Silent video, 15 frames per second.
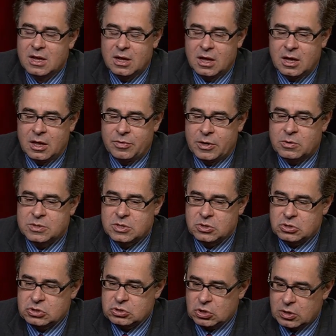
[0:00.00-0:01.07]
uh, there is a
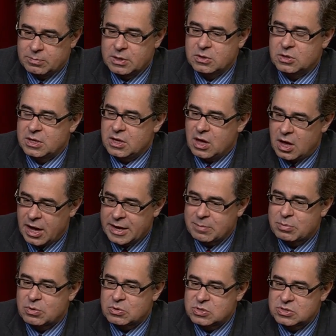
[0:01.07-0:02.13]
disturbingly high
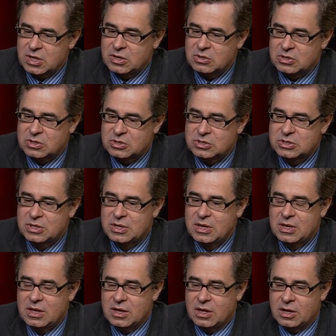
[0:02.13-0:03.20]
percentage
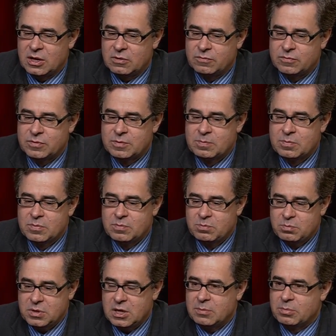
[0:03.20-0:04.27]
of
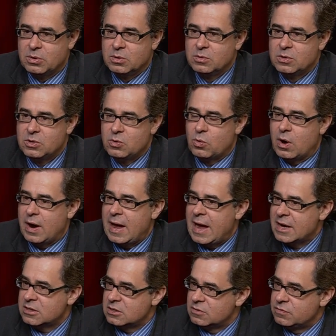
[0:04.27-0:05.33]
people who are
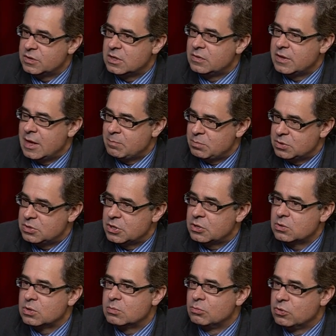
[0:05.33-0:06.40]
active in that
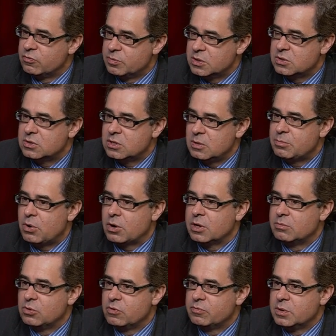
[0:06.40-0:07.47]
particular movement, the Tea
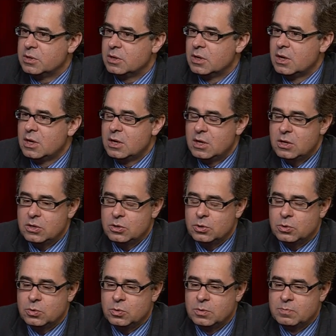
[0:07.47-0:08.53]
Party movement
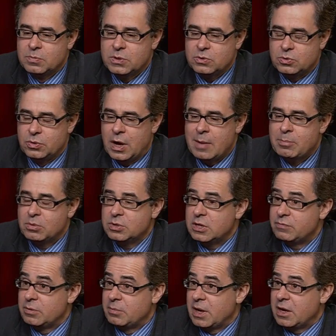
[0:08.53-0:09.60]
who do not
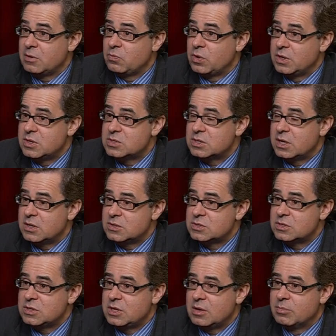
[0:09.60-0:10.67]
believe the man when he
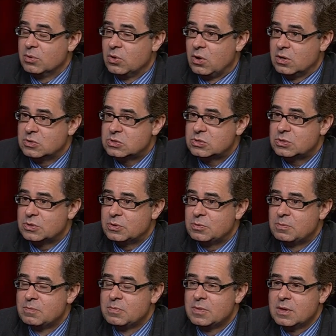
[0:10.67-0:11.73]
says he belongs
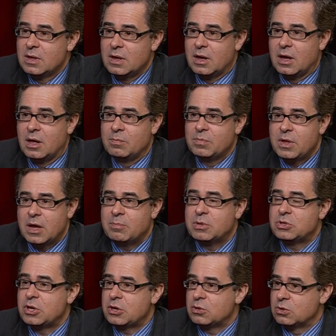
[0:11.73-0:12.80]
to um, a
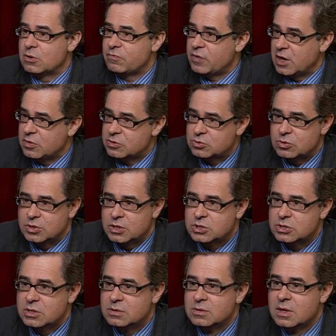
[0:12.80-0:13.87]
particular faith
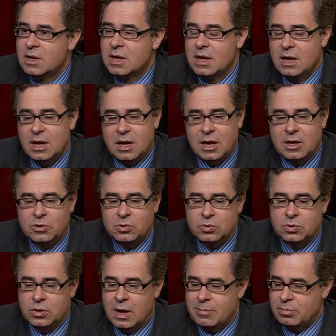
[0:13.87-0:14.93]
tradition and who
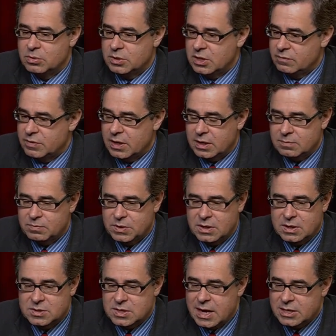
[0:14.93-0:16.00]
do not believe that
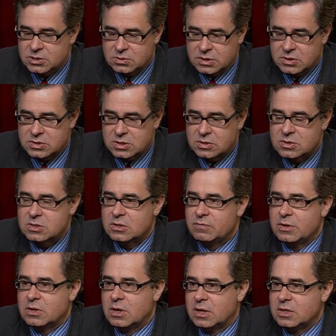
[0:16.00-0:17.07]
he is actually a citizen of
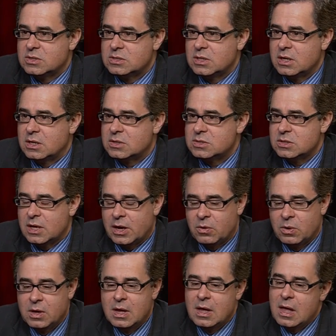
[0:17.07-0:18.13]
the United States.
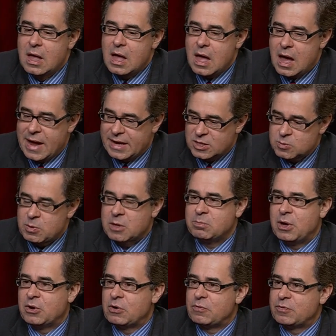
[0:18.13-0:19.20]
Now, I expect
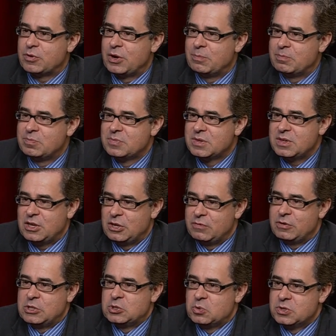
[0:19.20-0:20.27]
better from
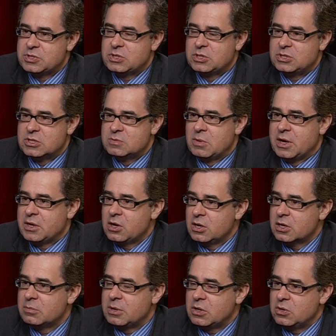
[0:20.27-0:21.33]
individuals such as Mike
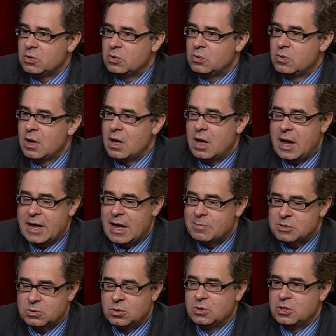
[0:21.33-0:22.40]
Huckabee, who I
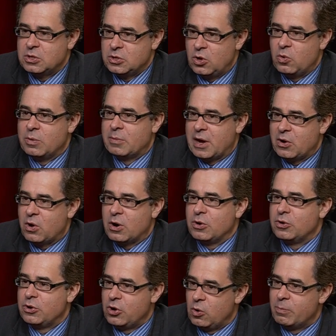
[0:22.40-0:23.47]
absolutely know in my
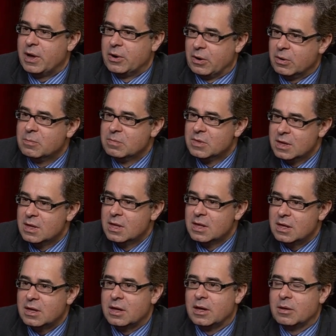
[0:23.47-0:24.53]
heart know better.
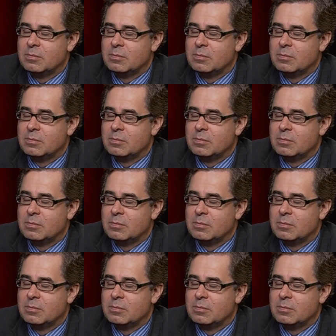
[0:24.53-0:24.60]
Um,